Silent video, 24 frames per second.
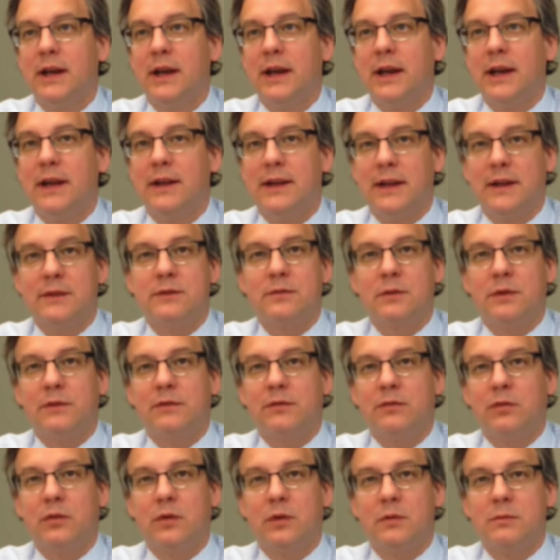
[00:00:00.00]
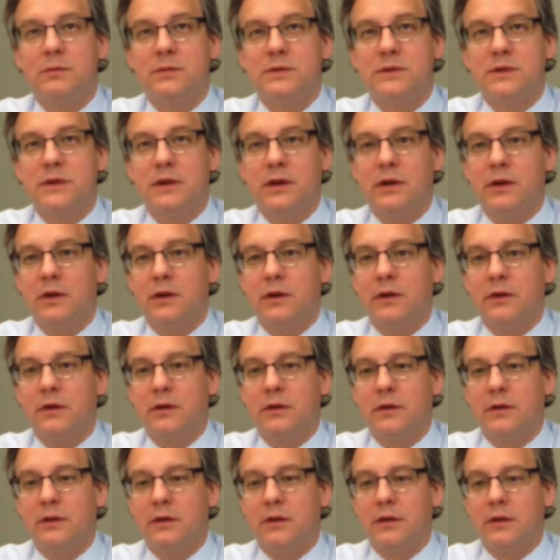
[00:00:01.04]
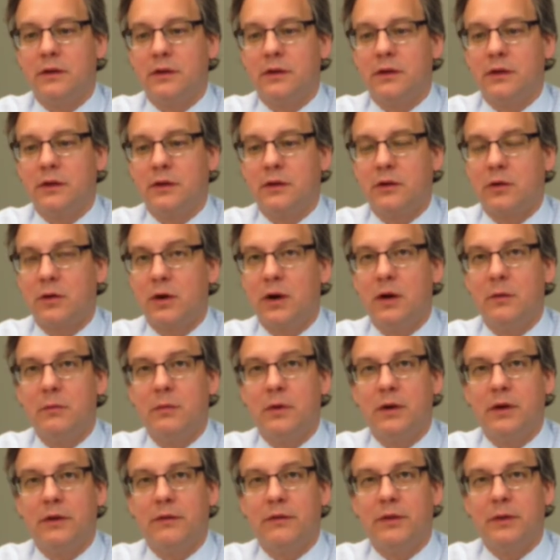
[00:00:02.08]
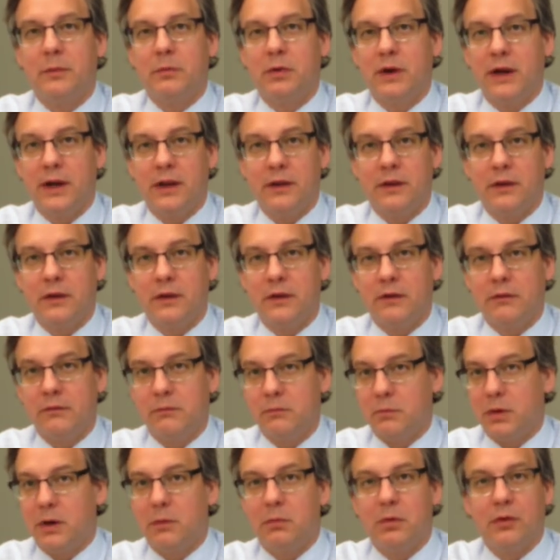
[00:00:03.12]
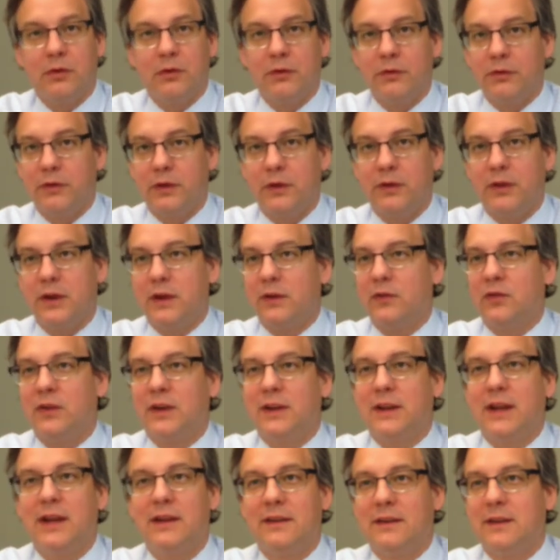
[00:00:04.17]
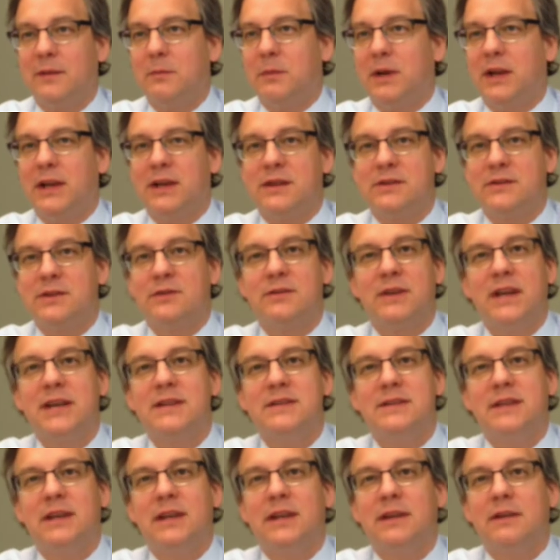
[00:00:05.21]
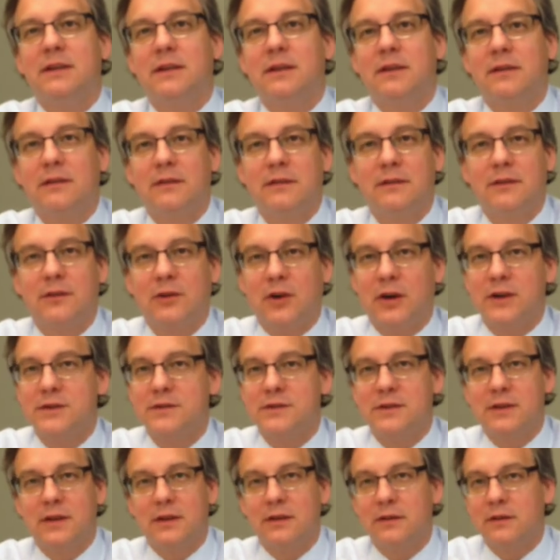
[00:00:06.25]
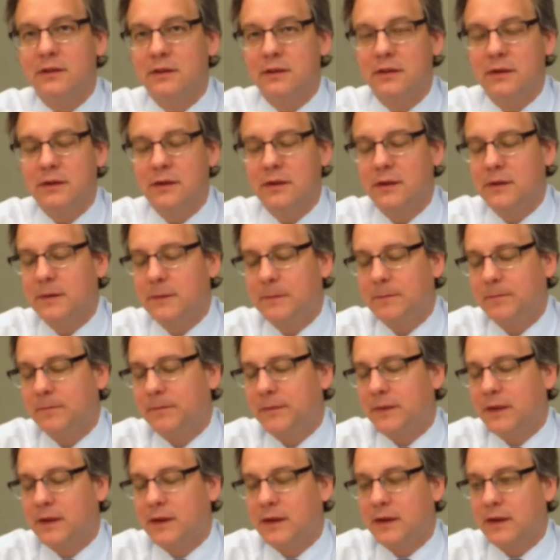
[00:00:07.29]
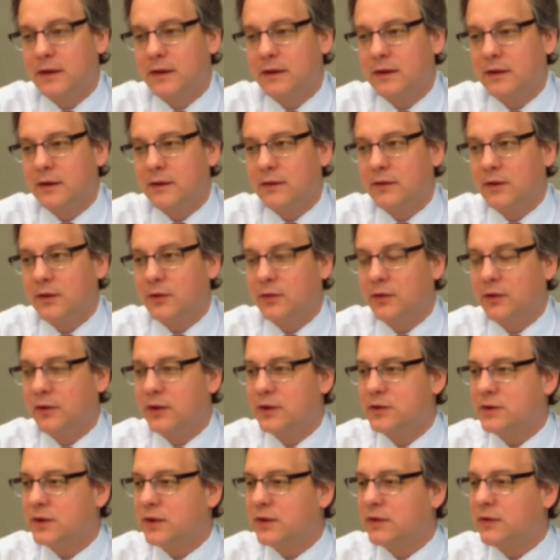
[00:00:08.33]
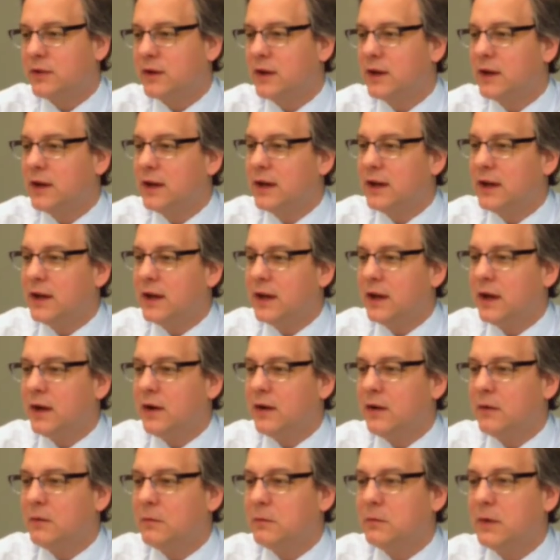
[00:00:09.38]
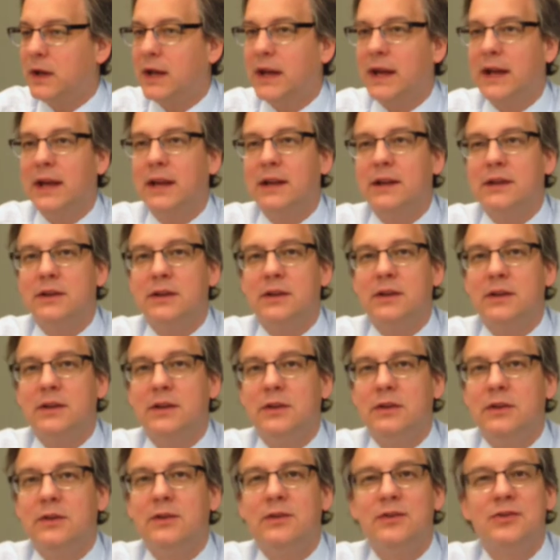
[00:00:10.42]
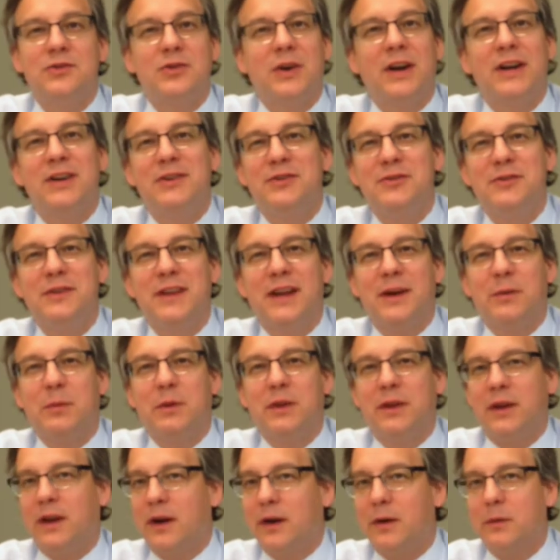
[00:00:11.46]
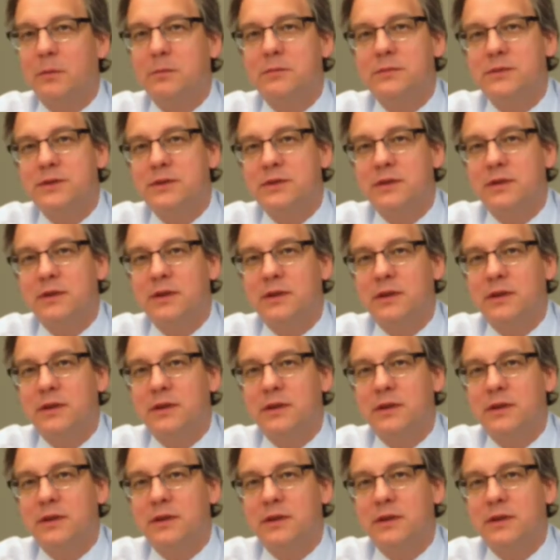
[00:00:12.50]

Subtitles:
And that's what forms the crumb of the bread, the bubbles and things like that make it so tasty, and the crust that is so delicious. And you can try to do that with gums,